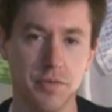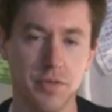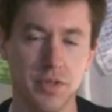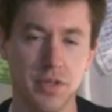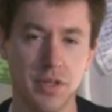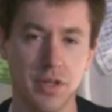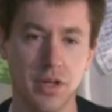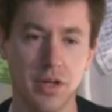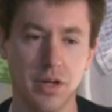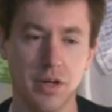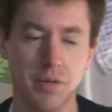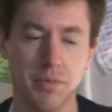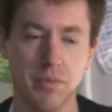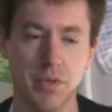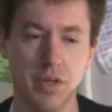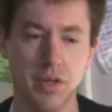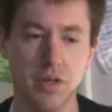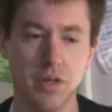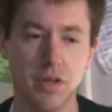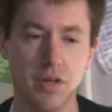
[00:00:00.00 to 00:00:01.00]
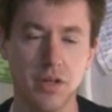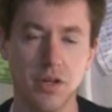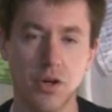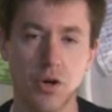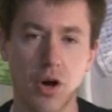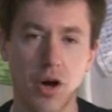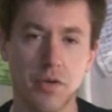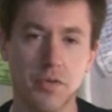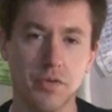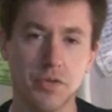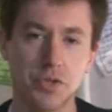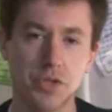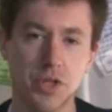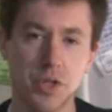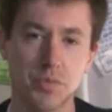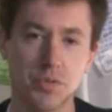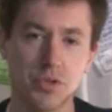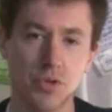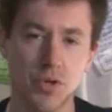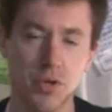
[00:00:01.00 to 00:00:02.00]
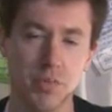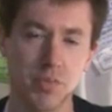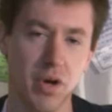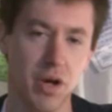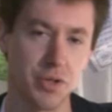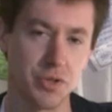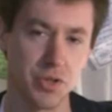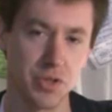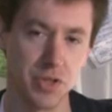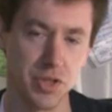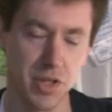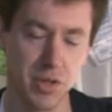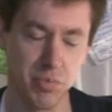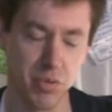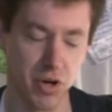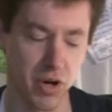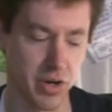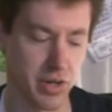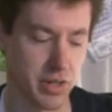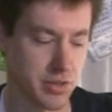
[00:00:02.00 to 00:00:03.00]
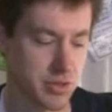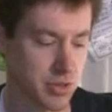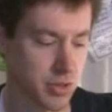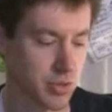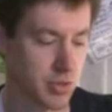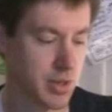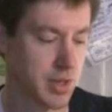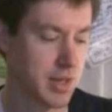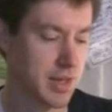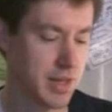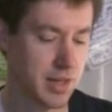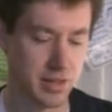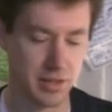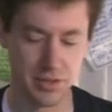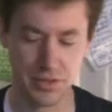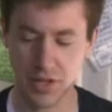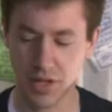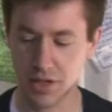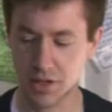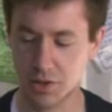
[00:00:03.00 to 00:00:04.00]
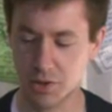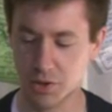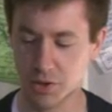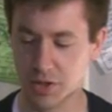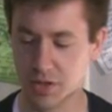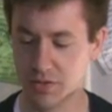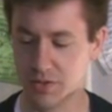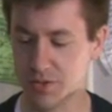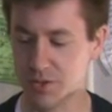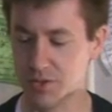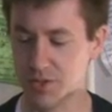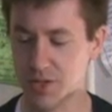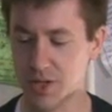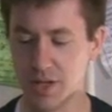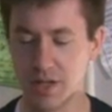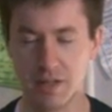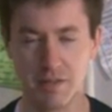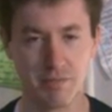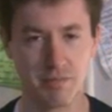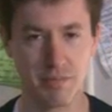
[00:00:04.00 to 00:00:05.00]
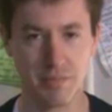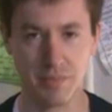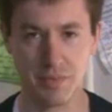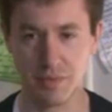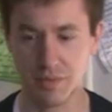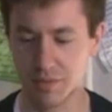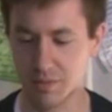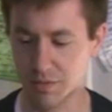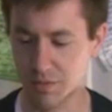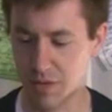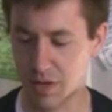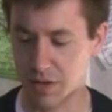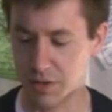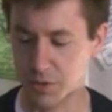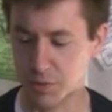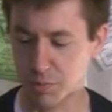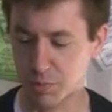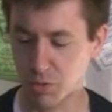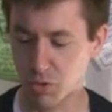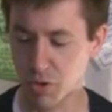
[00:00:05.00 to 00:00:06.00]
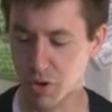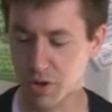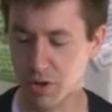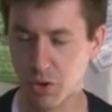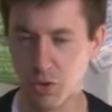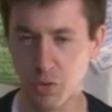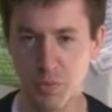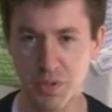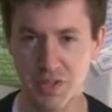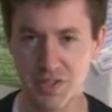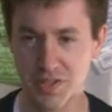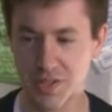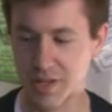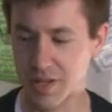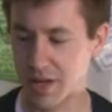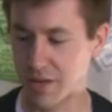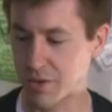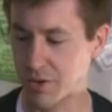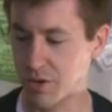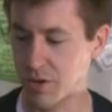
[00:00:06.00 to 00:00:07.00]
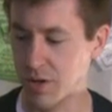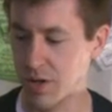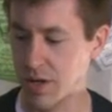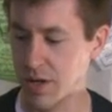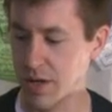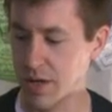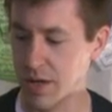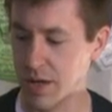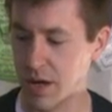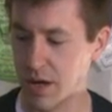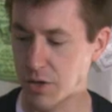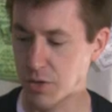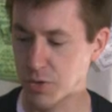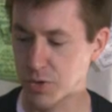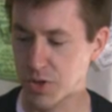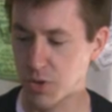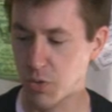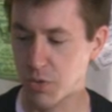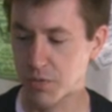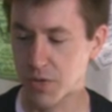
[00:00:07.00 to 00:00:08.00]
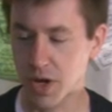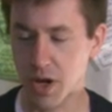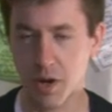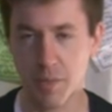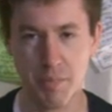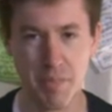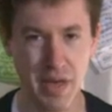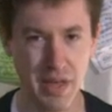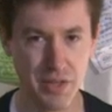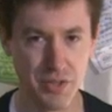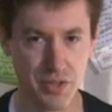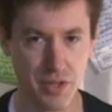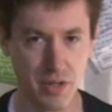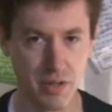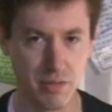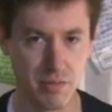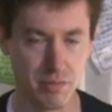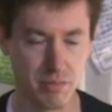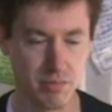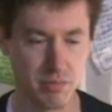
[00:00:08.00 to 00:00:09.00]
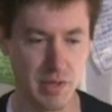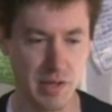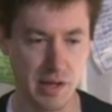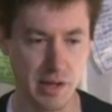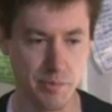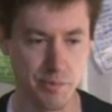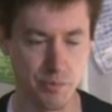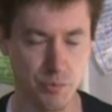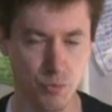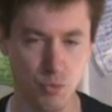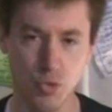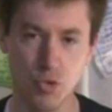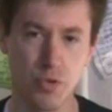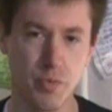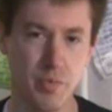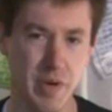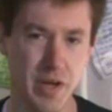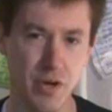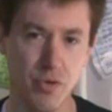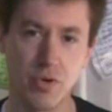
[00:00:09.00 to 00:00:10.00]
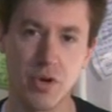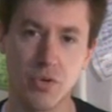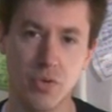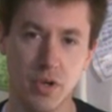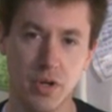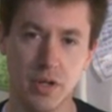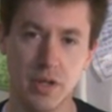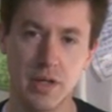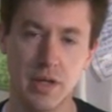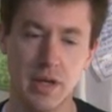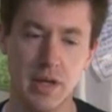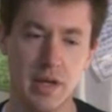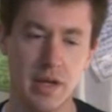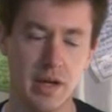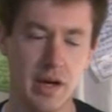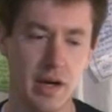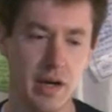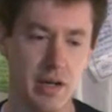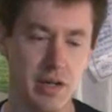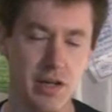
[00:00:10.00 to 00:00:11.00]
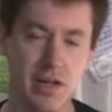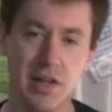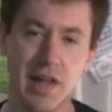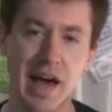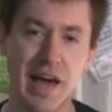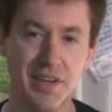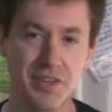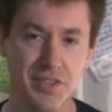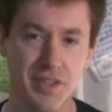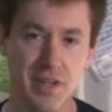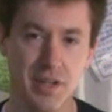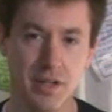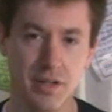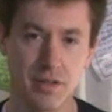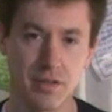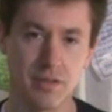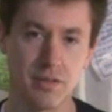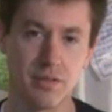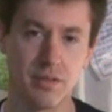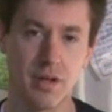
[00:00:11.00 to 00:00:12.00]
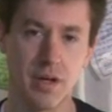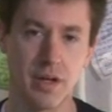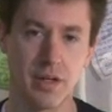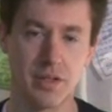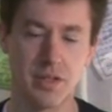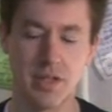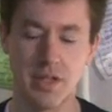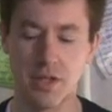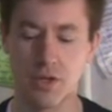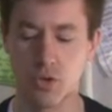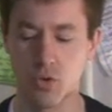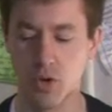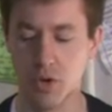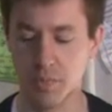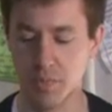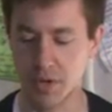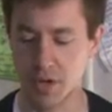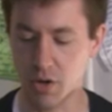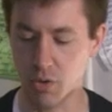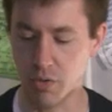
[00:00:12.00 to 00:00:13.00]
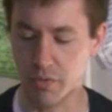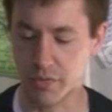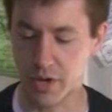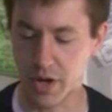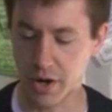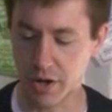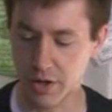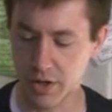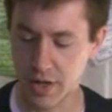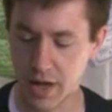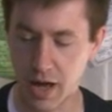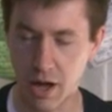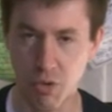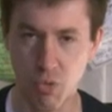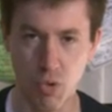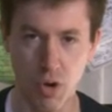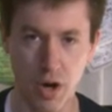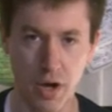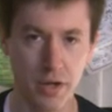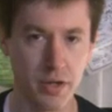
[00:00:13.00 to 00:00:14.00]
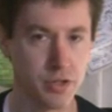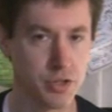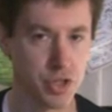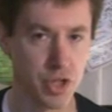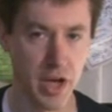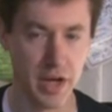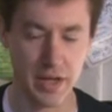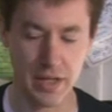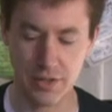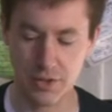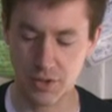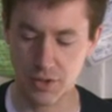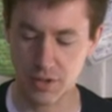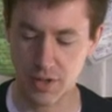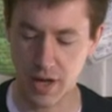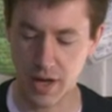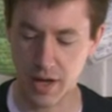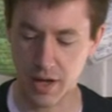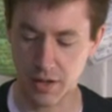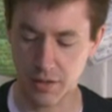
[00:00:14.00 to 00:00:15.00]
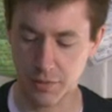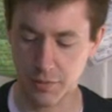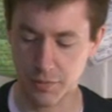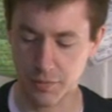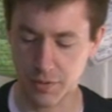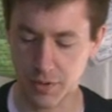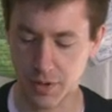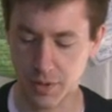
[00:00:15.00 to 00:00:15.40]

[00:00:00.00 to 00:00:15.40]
the off of ships during Boston Tea Party. So let's take a look at this tea and explore it a little bit together. You see, we've got our basic, rudimentary, really classic tea equipment here. We've got our gaiwan, a Chinese style of